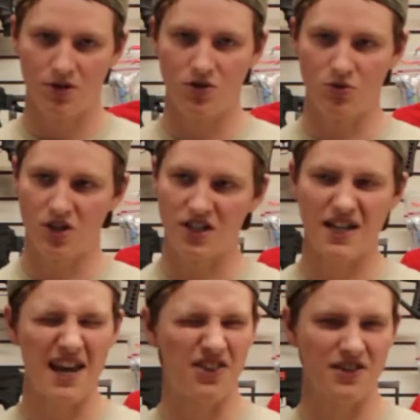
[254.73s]
You can
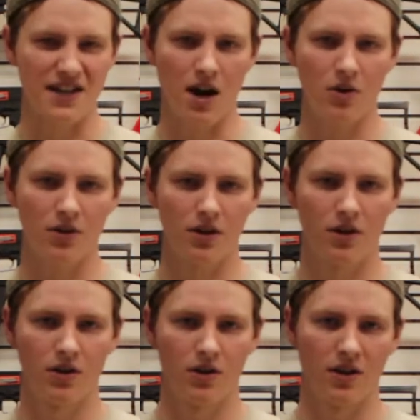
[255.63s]
take this out,
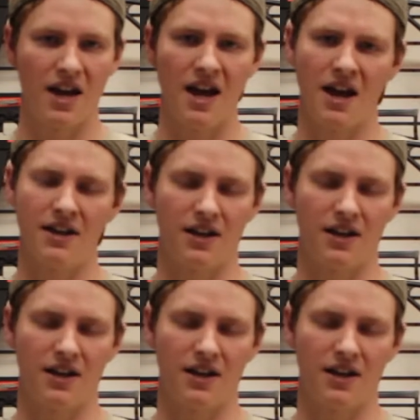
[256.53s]
and